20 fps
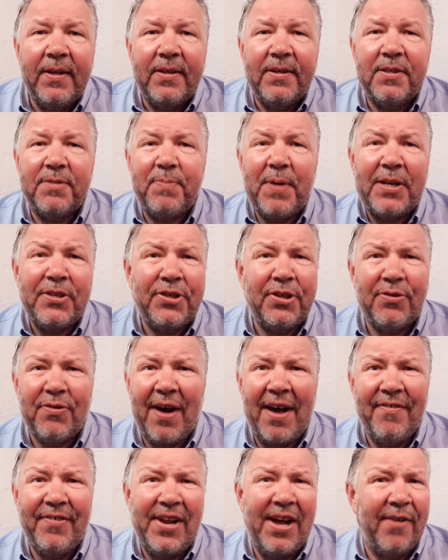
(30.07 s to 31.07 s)
especially
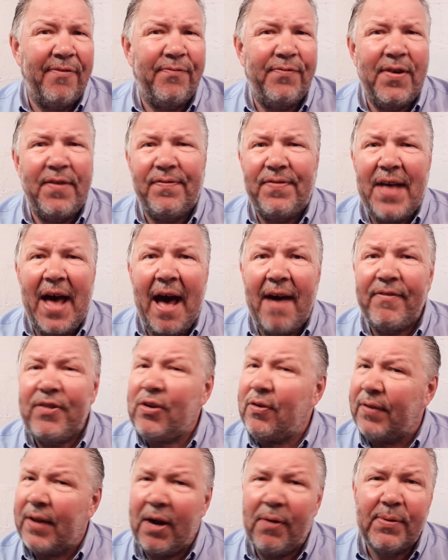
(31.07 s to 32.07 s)
driving down Fifth
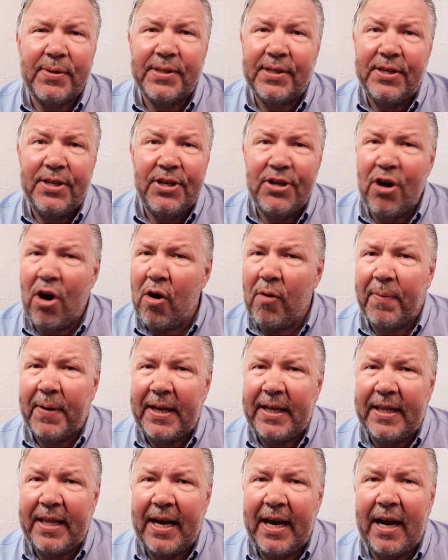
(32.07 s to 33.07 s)
Avenue, and there was
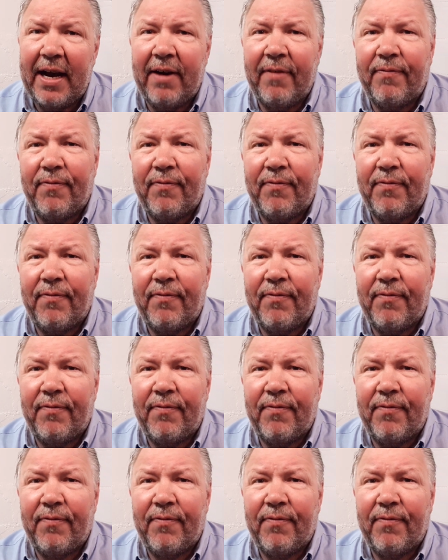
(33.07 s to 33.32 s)
nobody there.